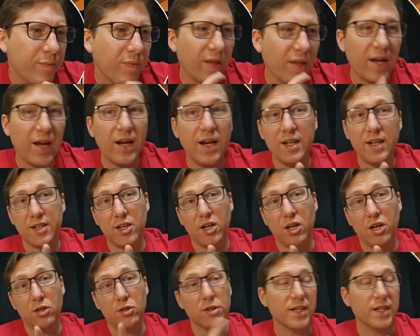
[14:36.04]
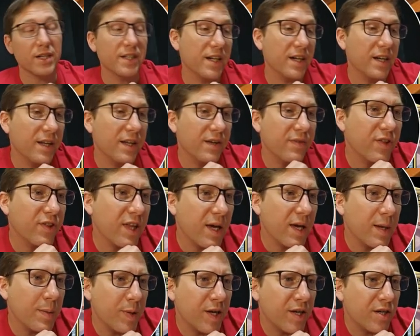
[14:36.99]
And color identity for
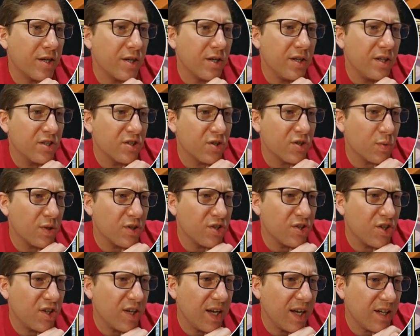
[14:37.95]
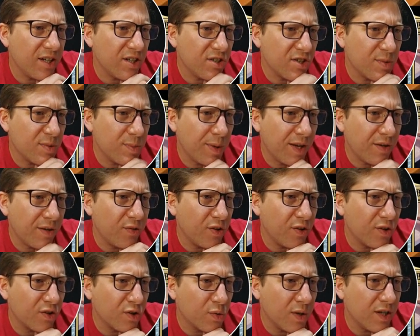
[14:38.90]
that matter. So when she enters the
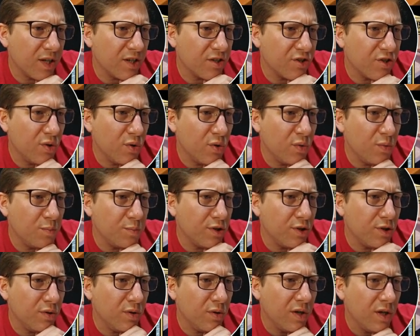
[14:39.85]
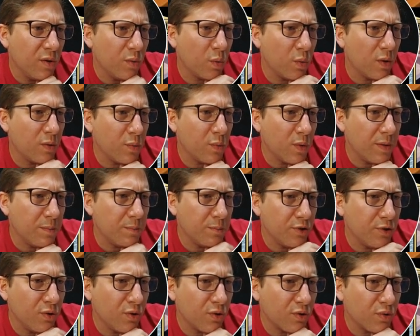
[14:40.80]
battlefield, create 2 blue, 1/1
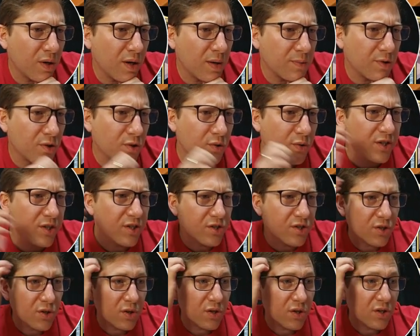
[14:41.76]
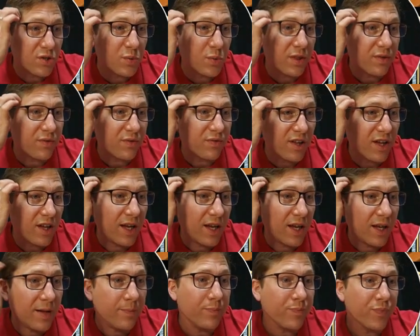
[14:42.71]
blue Thraptor creature tokens with
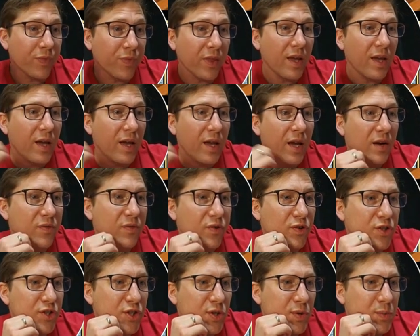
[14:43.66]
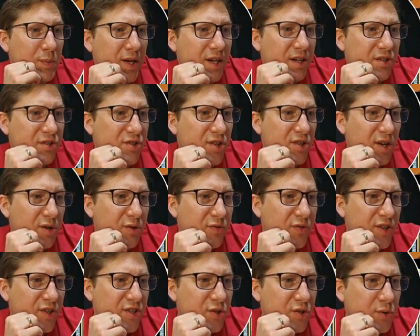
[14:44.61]
flying. For 2 mana,
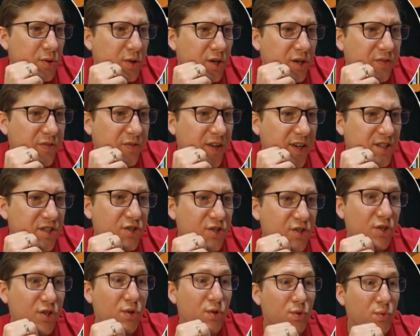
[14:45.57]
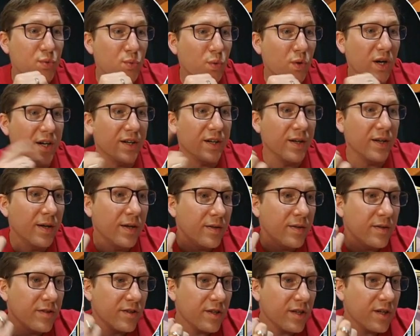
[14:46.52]
sacrifice 2 artifacts, choose
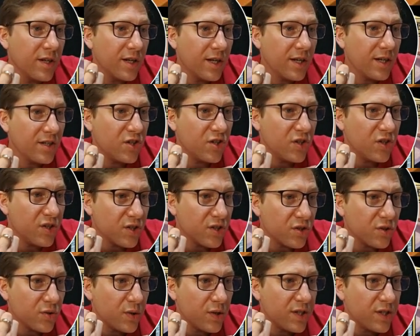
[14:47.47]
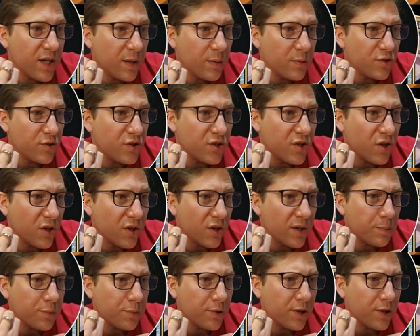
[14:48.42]
1. She deals 3 damage to
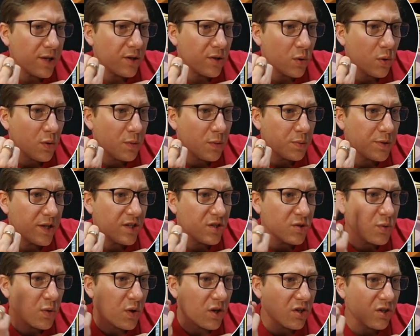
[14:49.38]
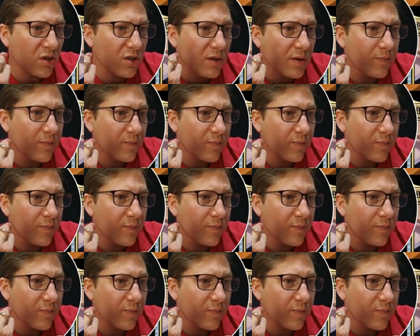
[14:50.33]
target player or planeswalker.